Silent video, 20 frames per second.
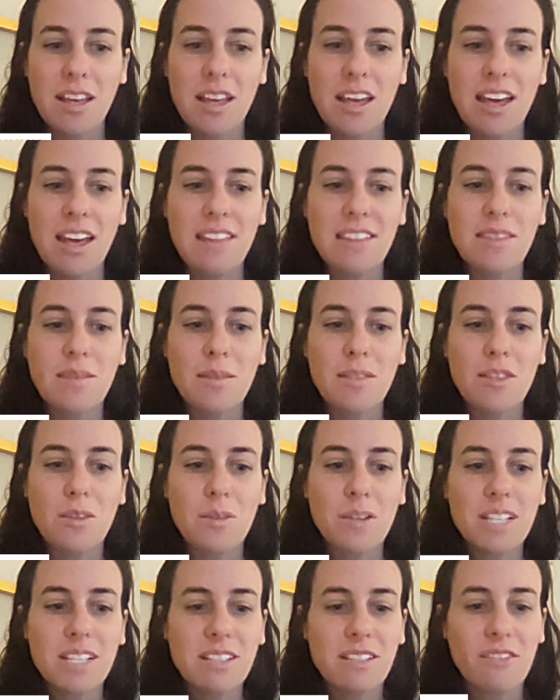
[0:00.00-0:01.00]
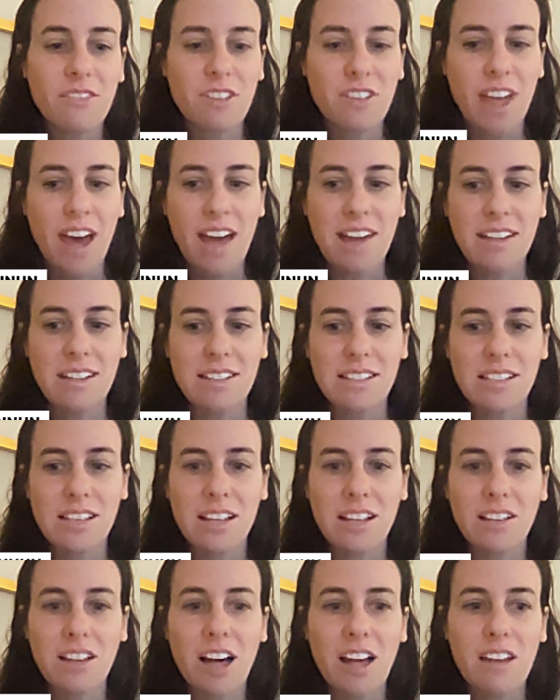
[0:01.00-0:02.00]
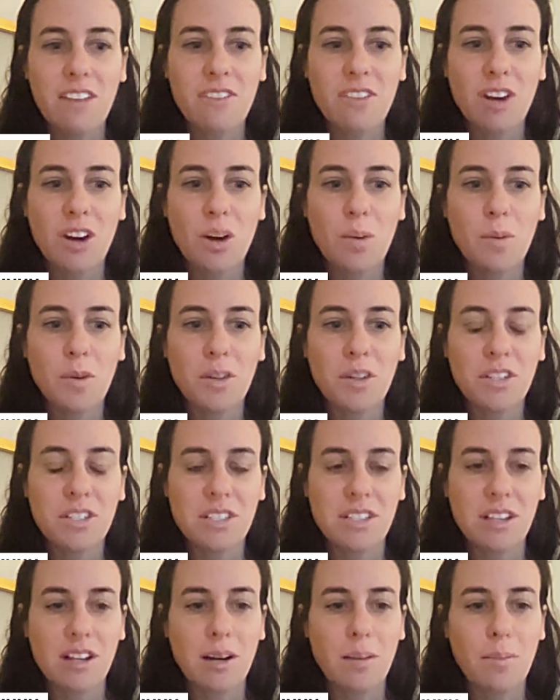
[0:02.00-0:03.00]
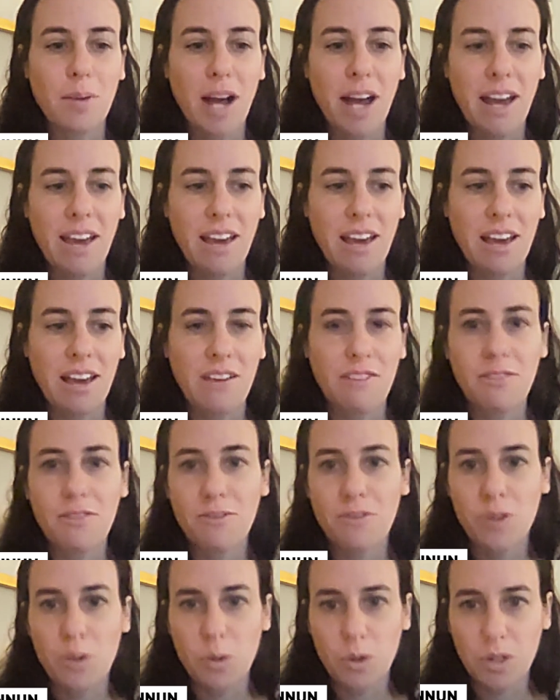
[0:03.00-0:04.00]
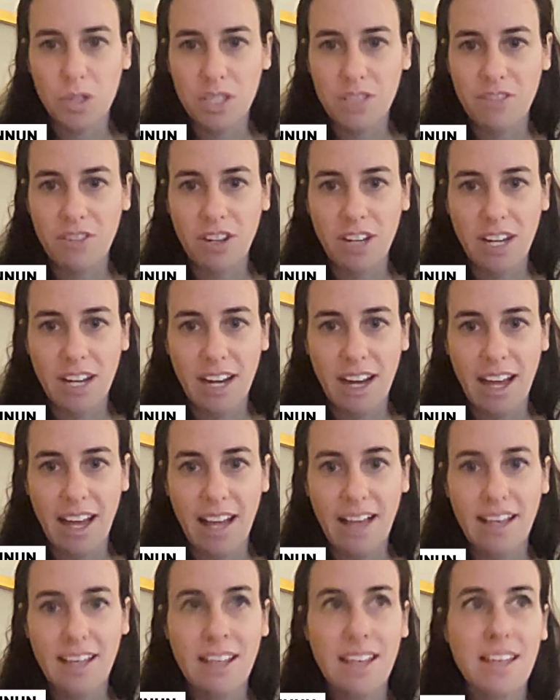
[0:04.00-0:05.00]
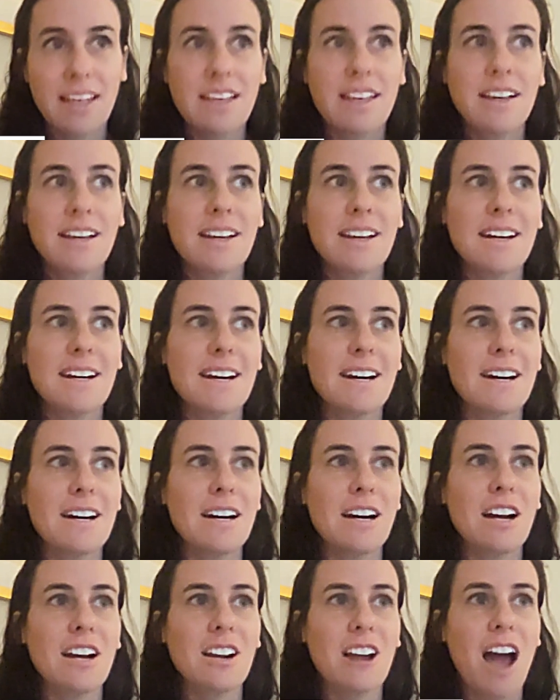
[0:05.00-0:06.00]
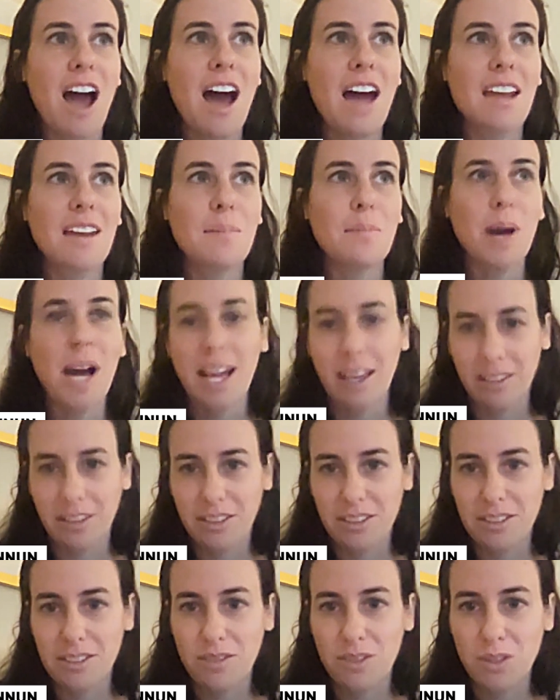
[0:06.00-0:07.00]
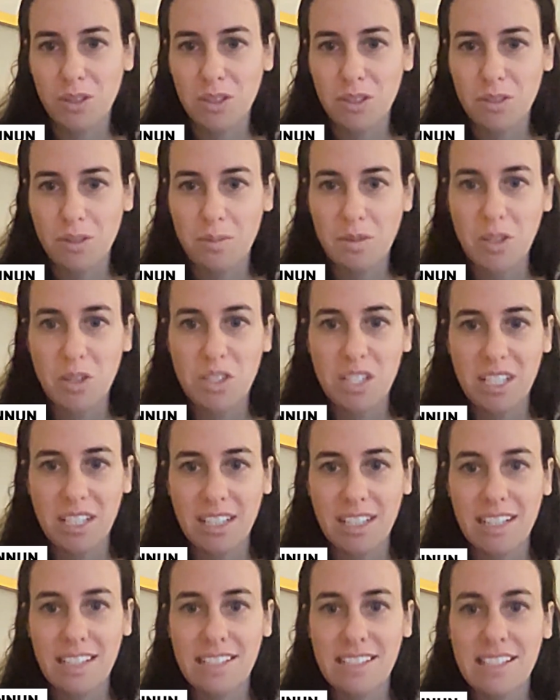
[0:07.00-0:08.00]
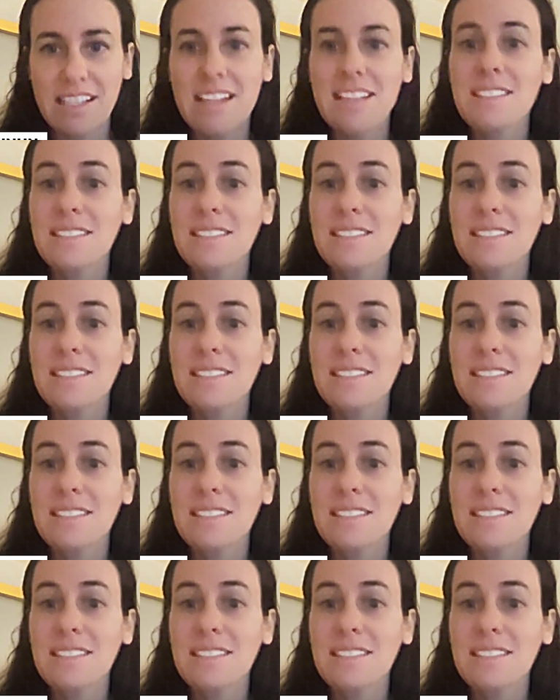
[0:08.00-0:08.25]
And the reason for that is a lot of the homeowners that are buying fuels for heating are not buying those fuels from the utilities.